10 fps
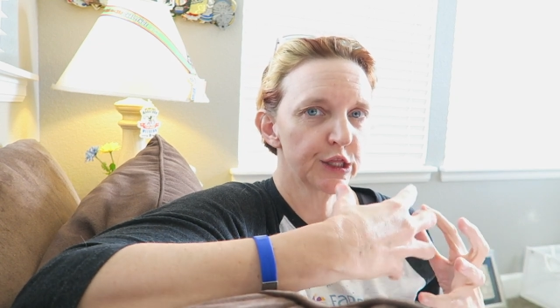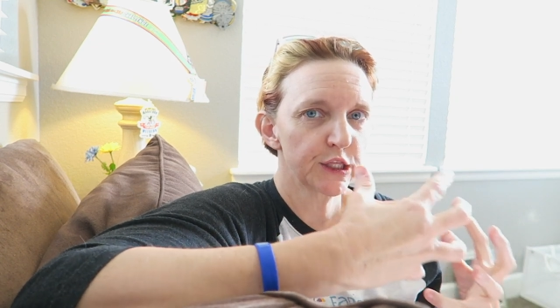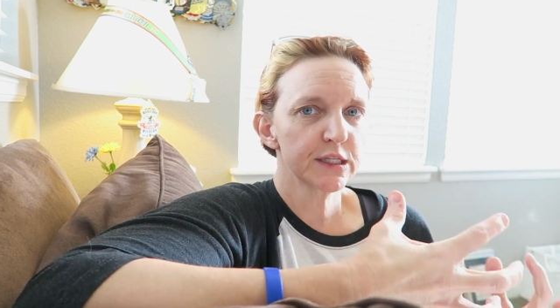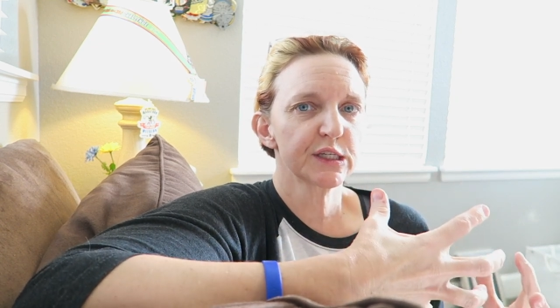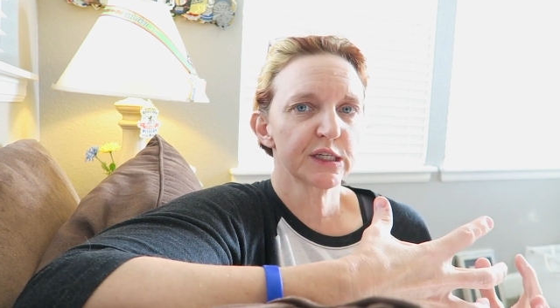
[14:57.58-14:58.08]

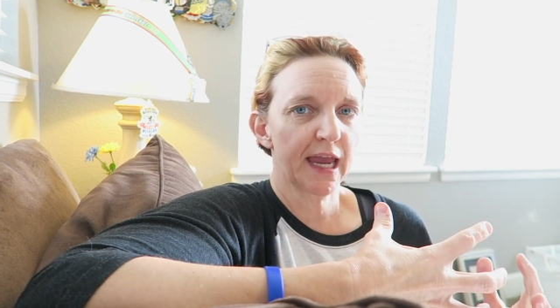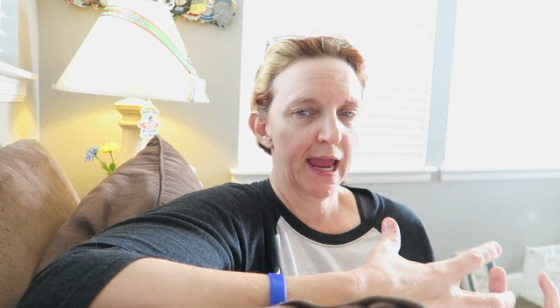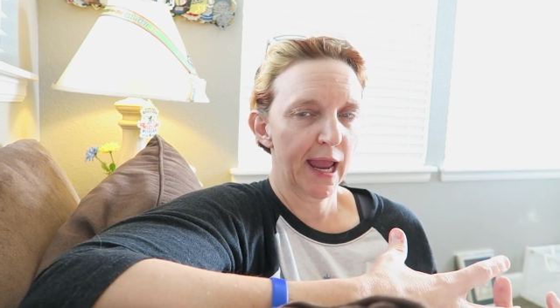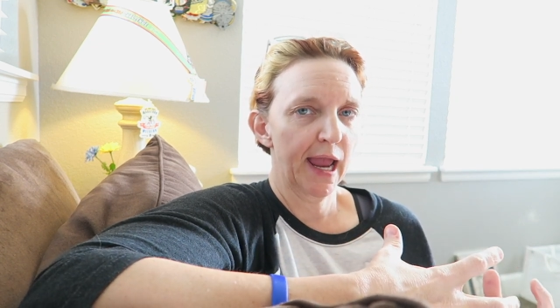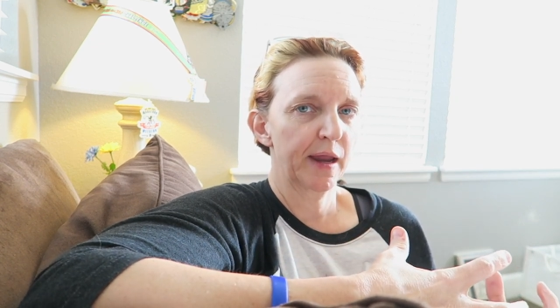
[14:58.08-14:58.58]
this
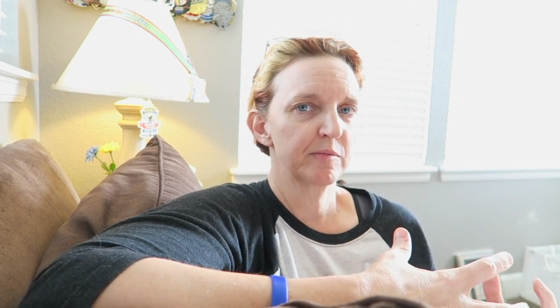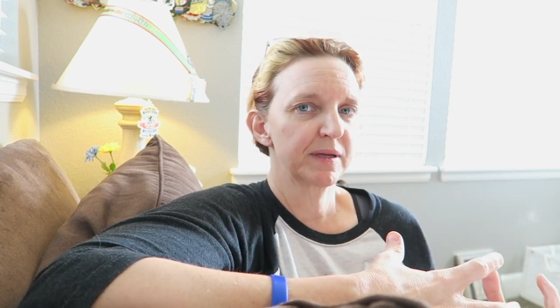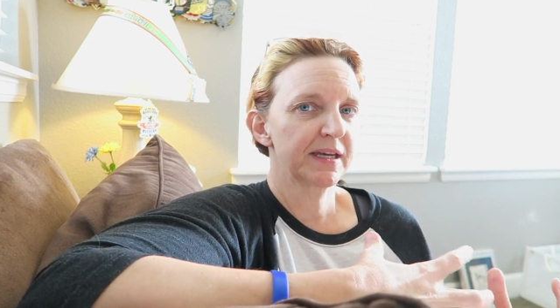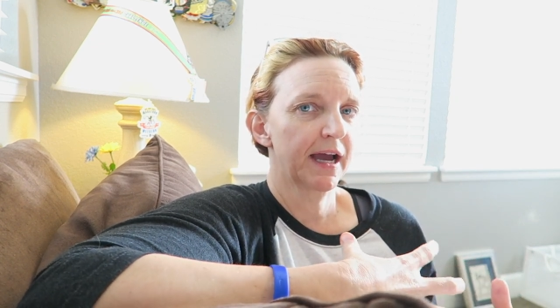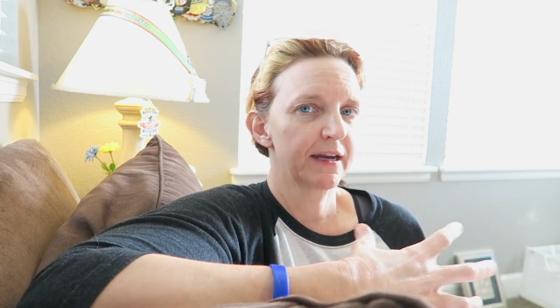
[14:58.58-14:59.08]
can
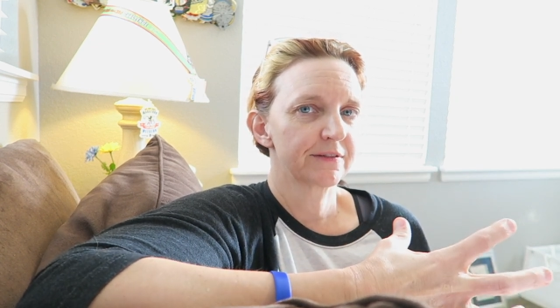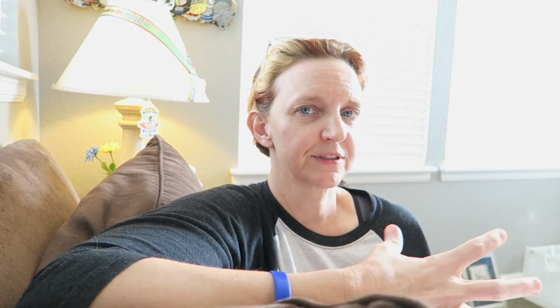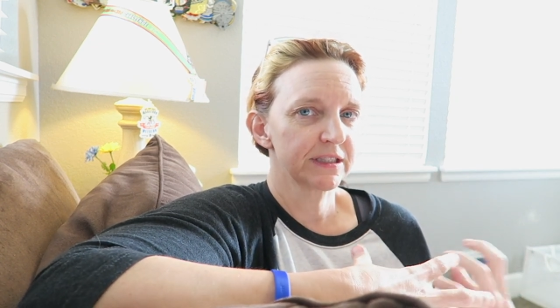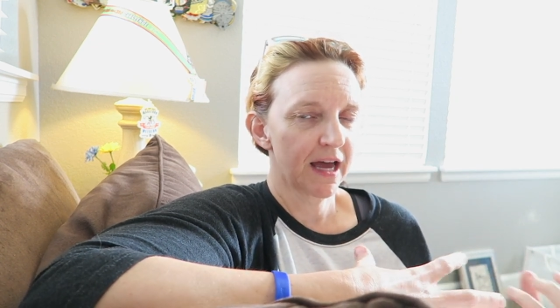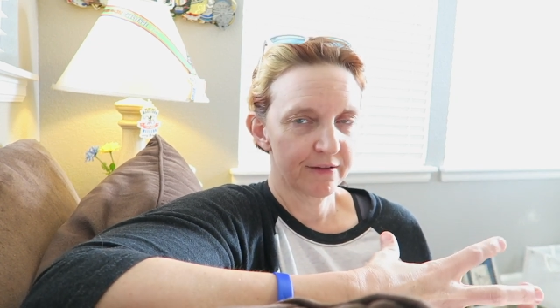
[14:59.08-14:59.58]
be kind of
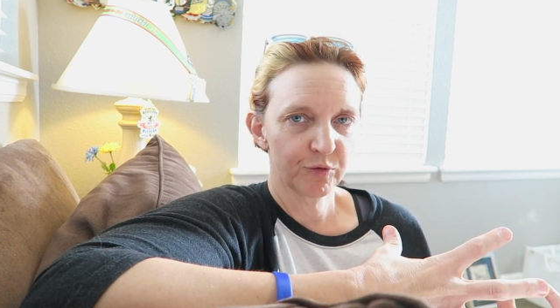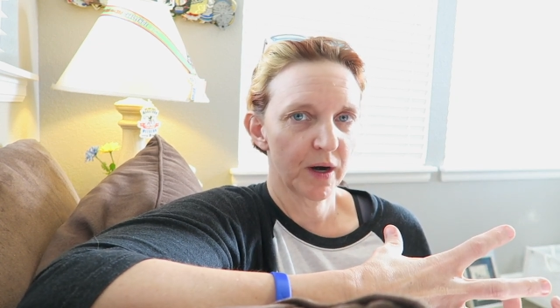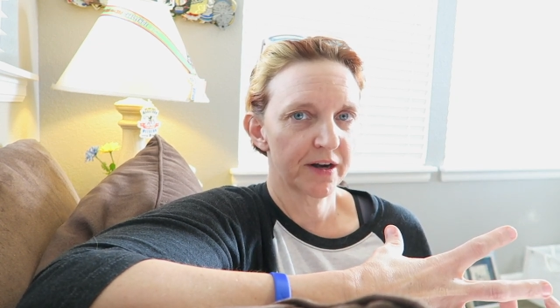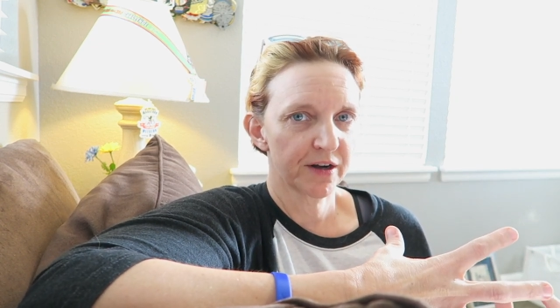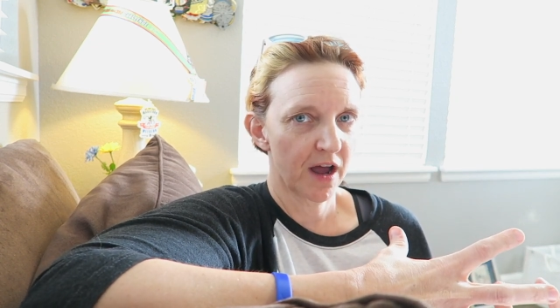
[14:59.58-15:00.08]
a live wire